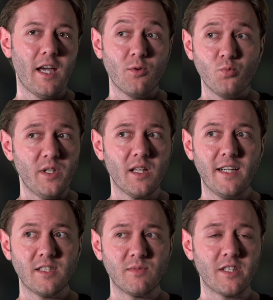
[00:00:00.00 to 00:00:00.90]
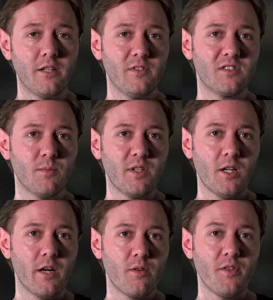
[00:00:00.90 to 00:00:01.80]
and realize himself as
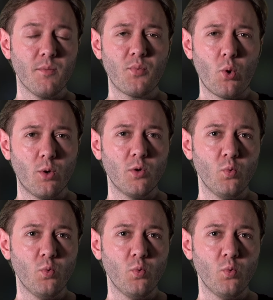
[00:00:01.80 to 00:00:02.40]
somebody other than poor,